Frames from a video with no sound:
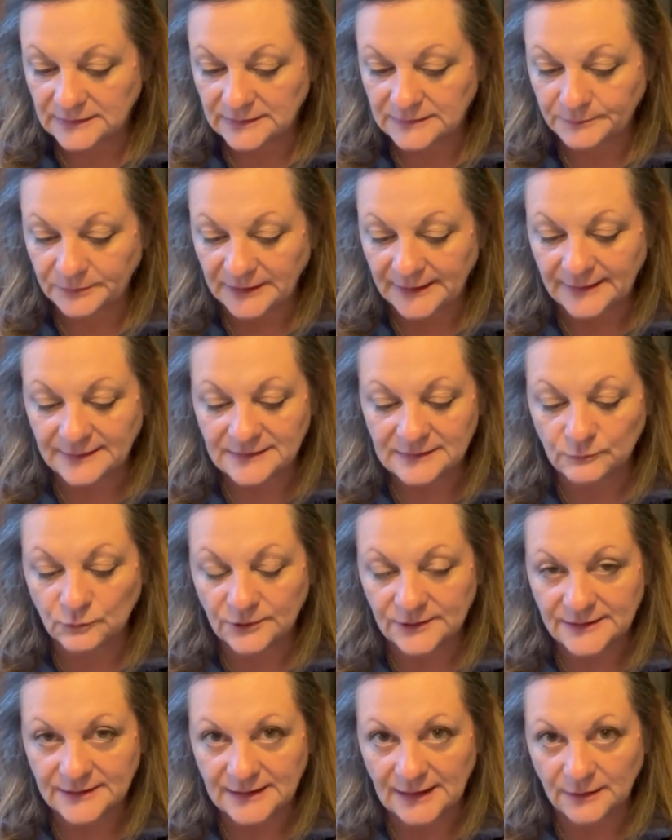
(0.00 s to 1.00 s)
plant some
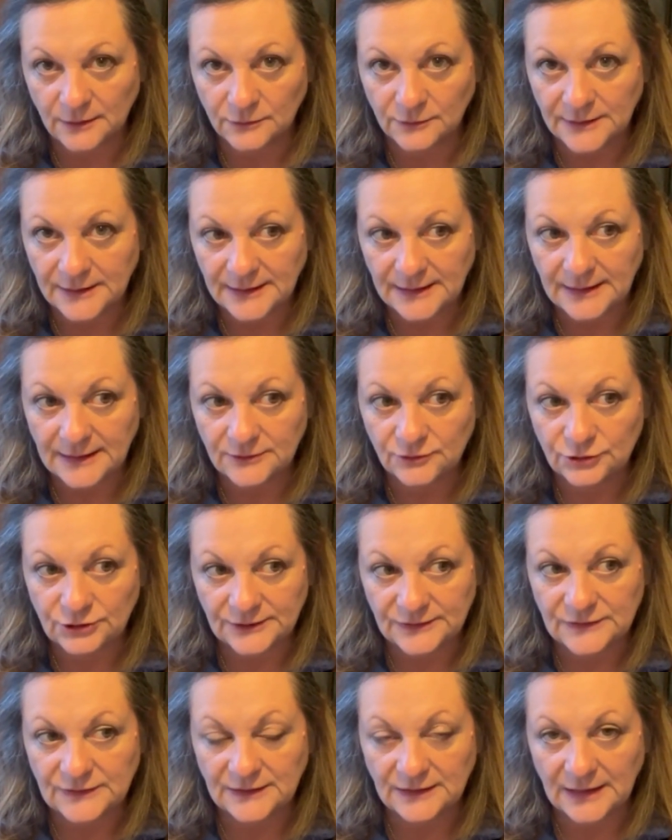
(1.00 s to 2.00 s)
more celery
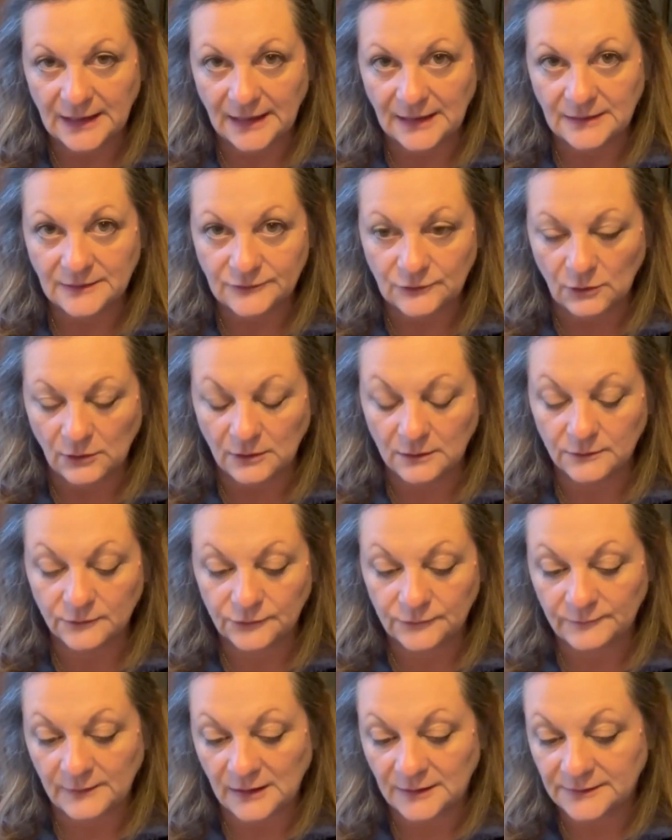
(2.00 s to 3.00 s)
just in case all of
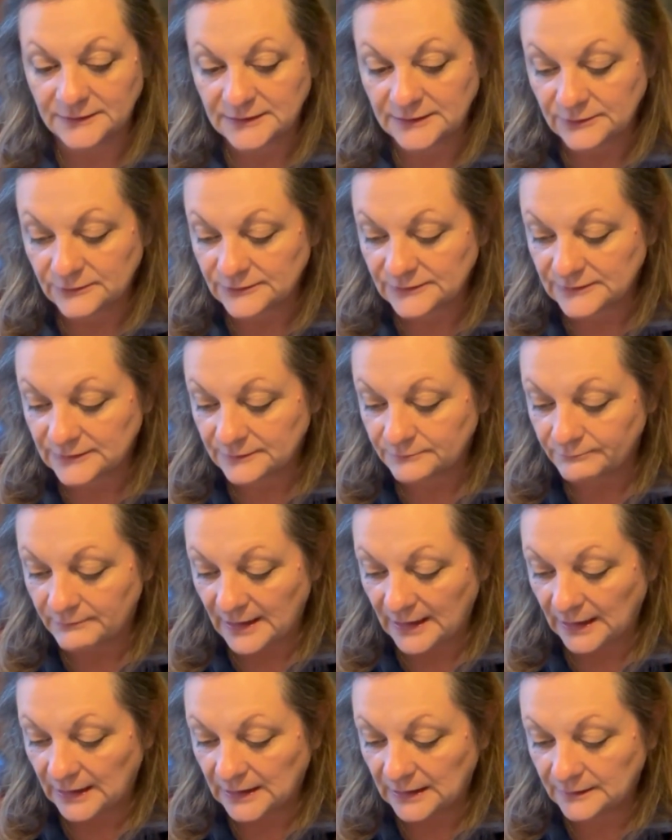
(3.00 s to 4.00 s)
those volunteers didn't
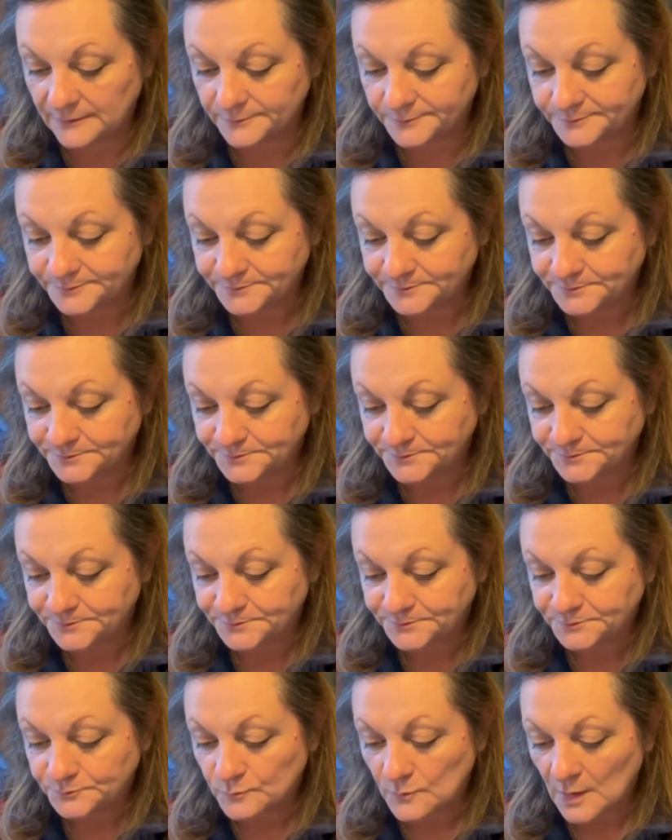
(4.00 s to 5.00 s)
make it.
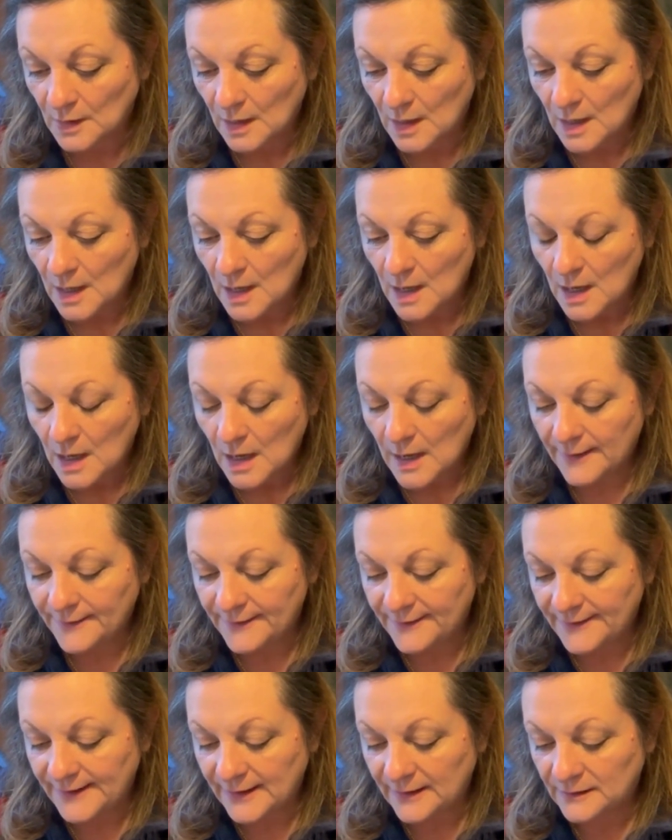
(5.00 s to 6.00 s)

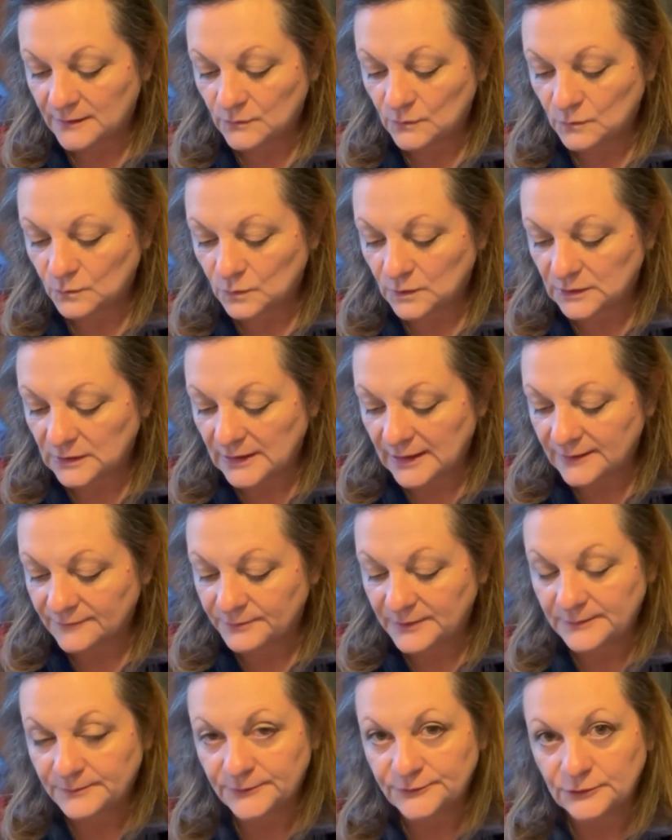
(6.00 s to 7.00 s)
And then what a lot of
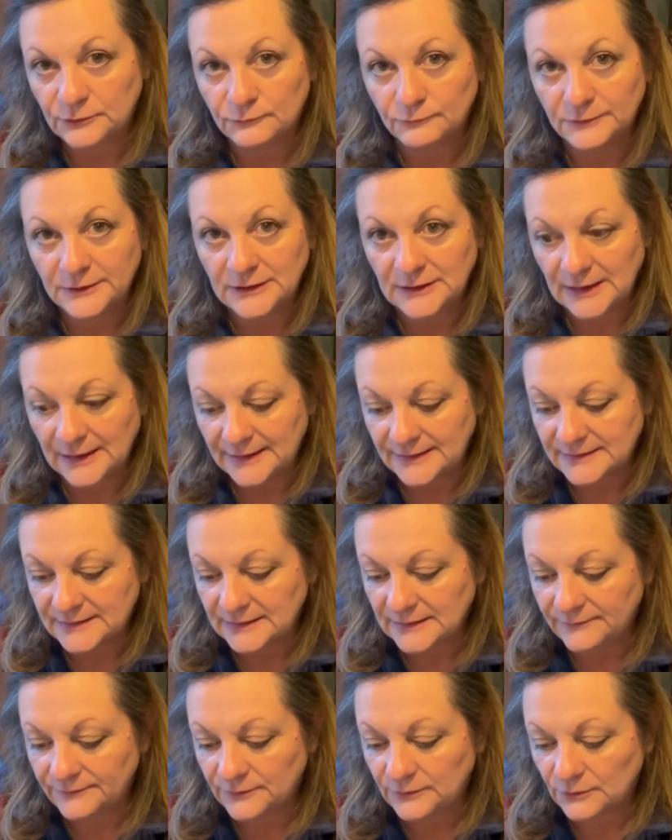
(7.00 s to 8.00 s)
people don't realize,
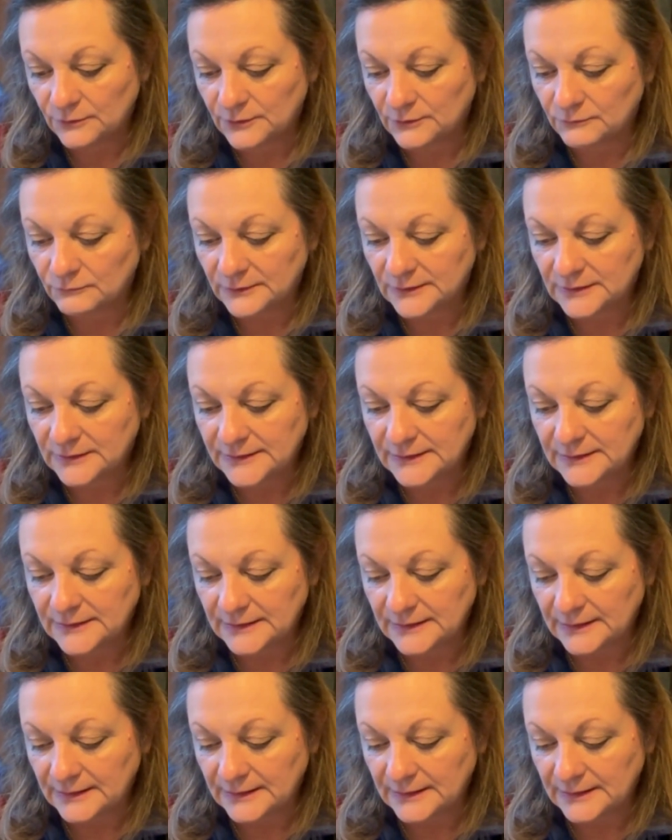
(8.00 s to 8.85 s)
even though they're really